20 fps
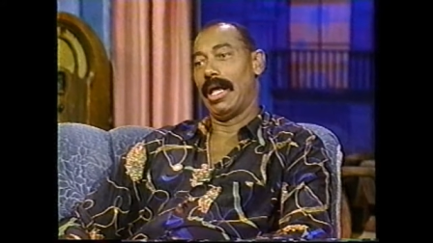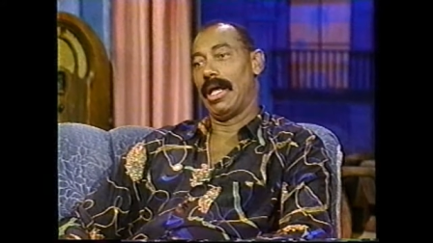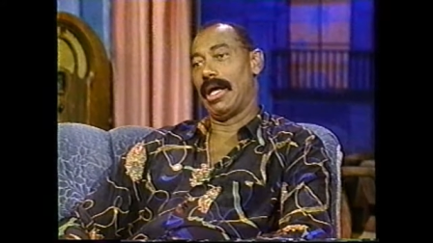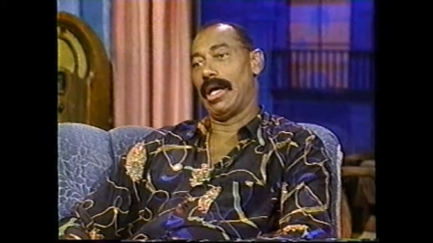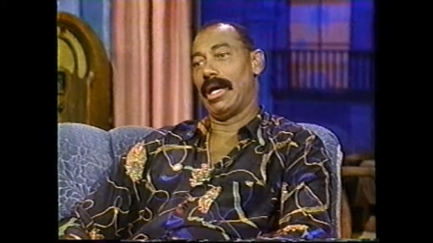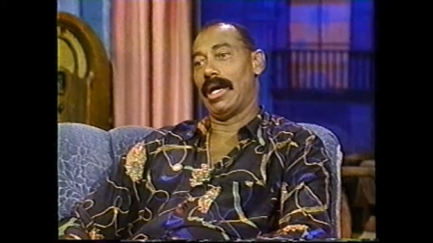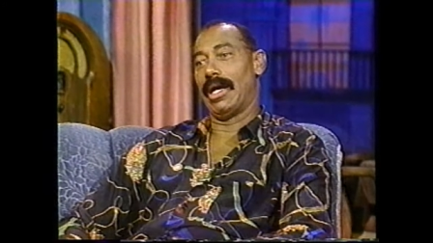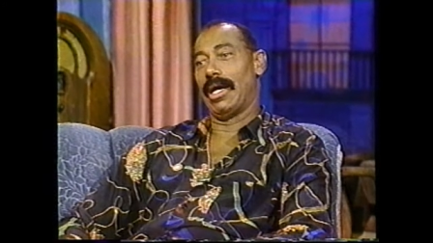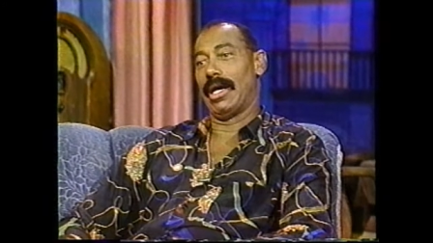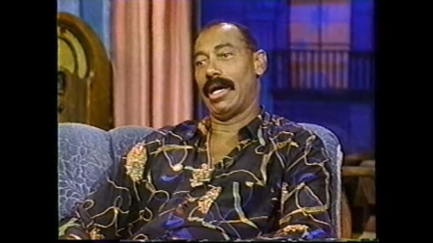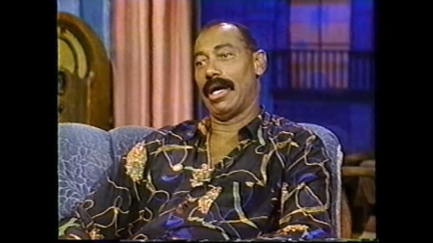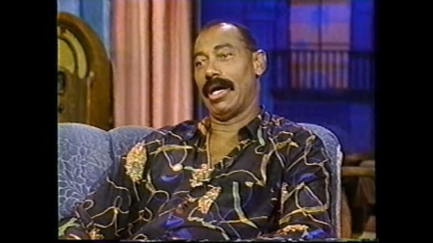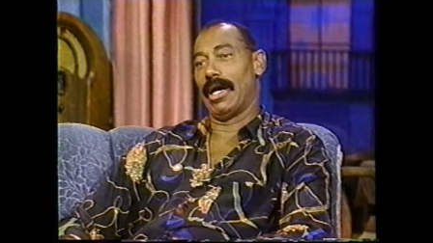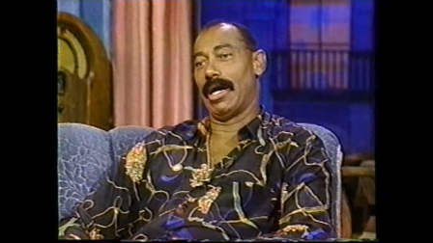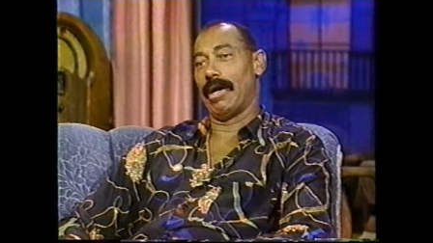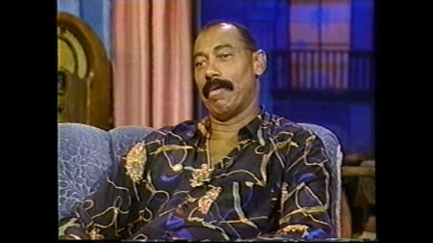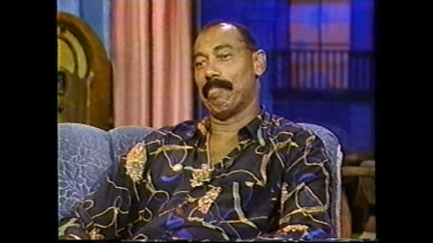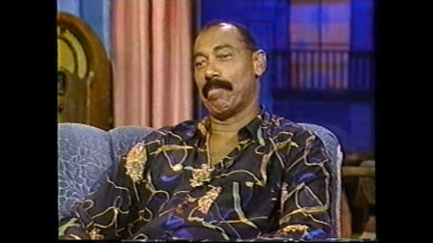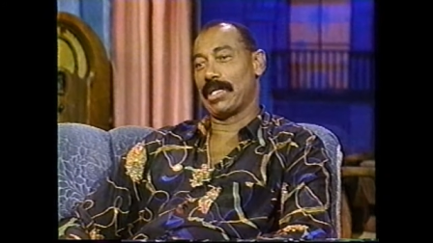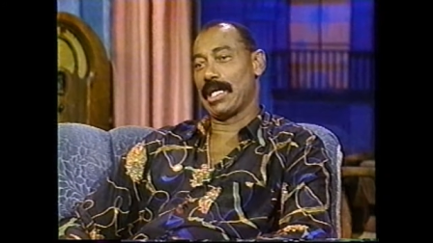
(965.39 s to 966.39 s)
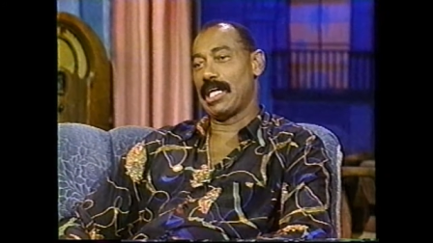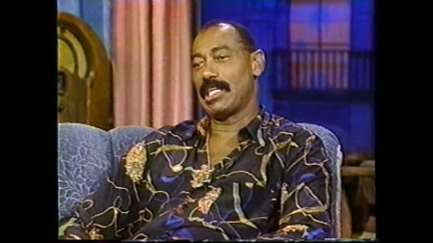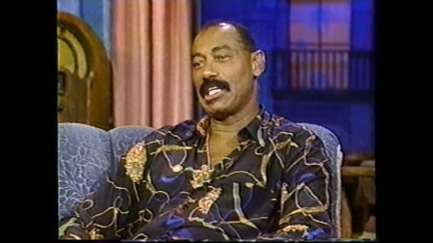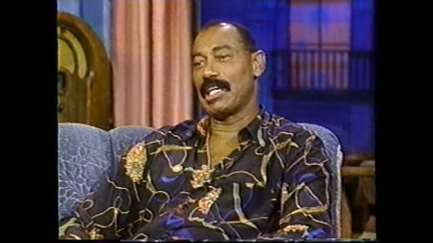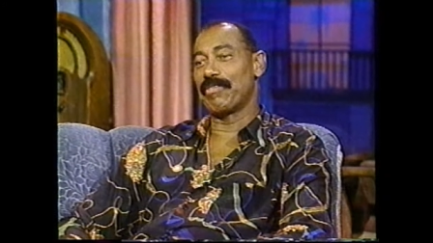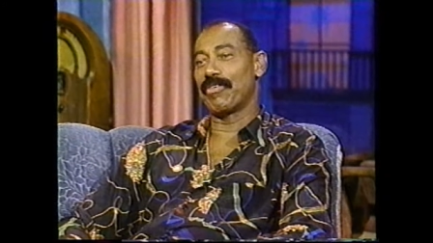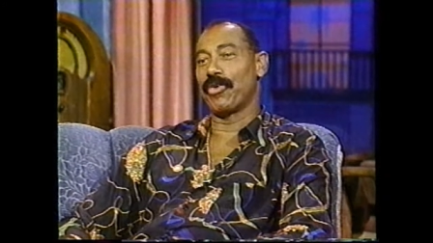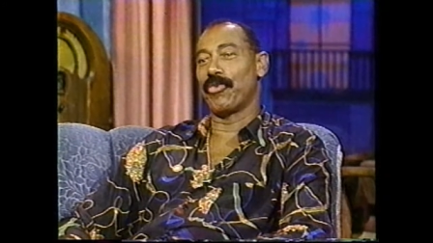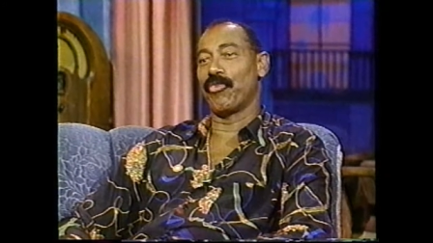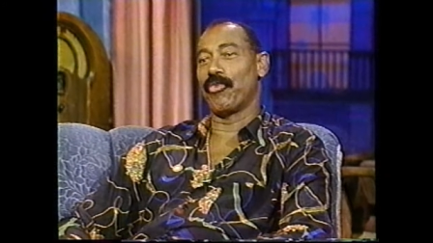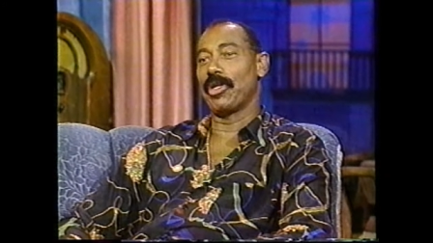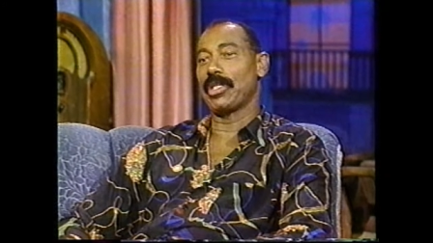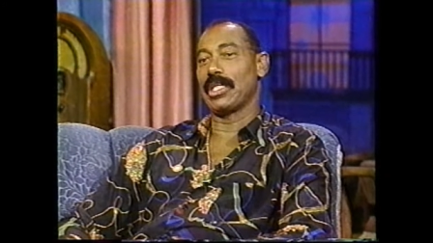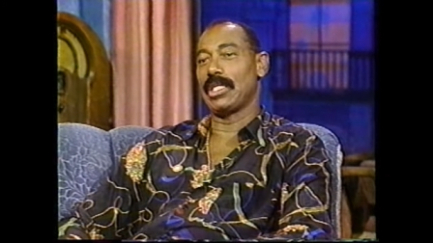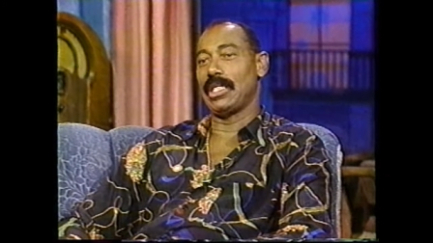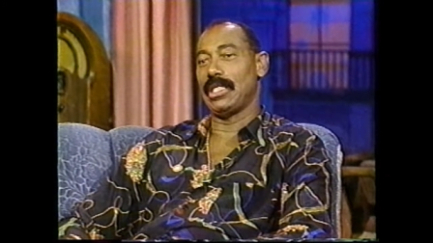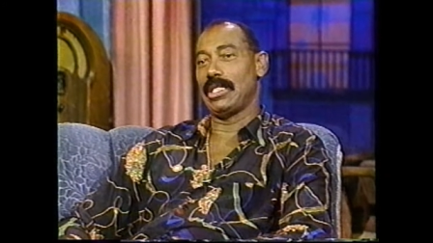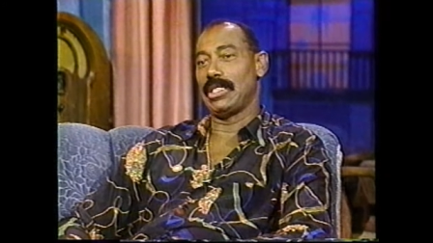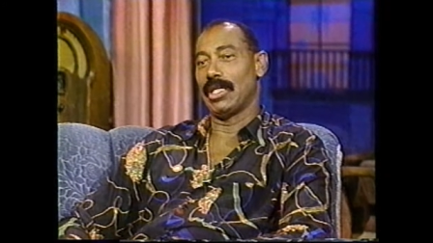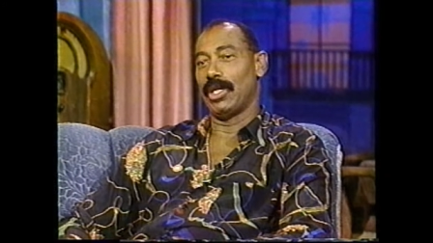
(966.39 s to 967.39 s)
Uh, but I never
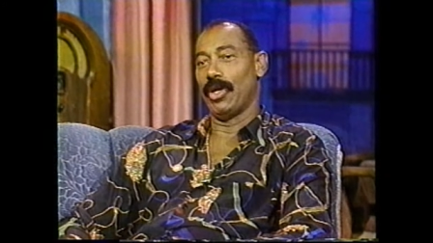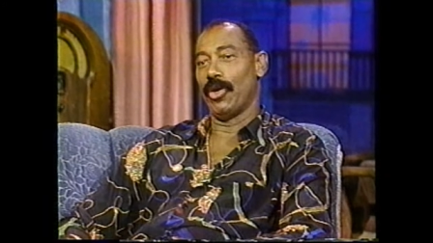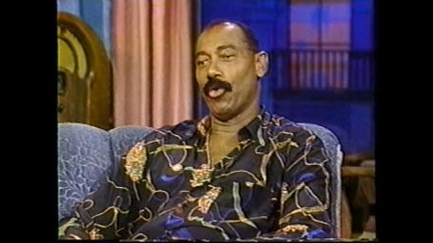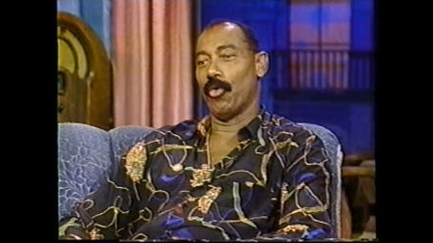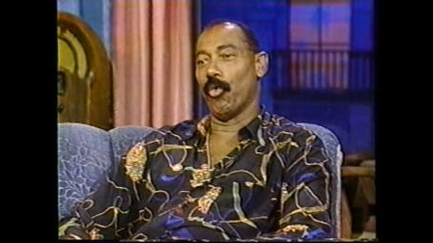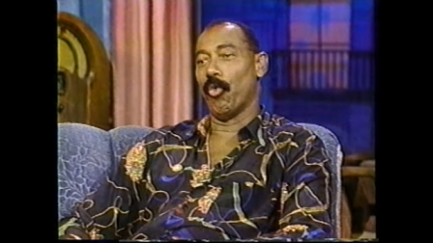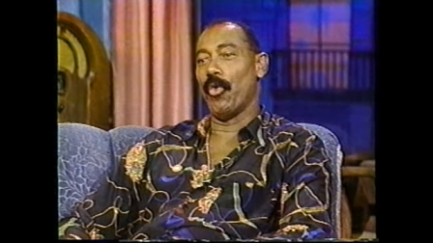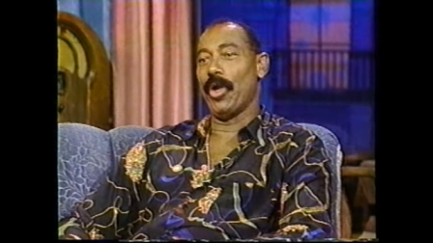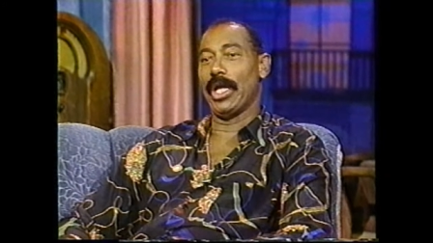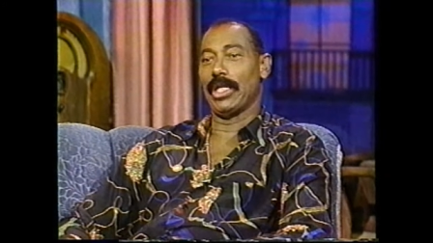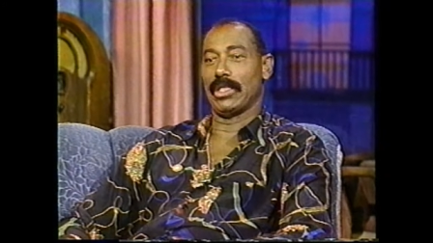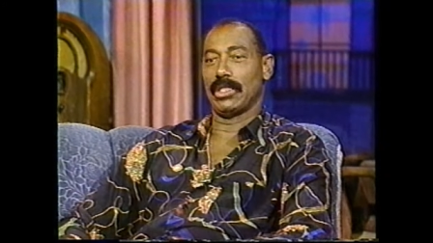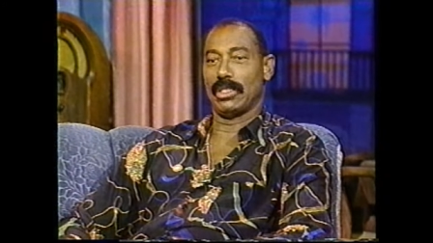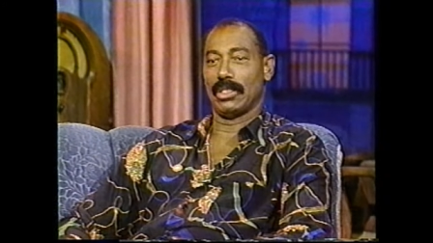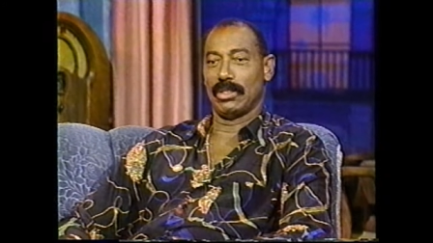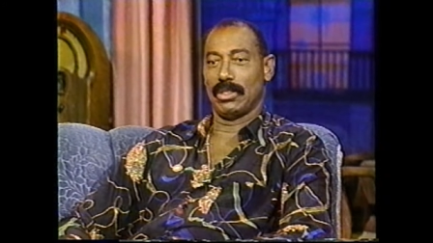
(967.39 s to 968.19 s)
really went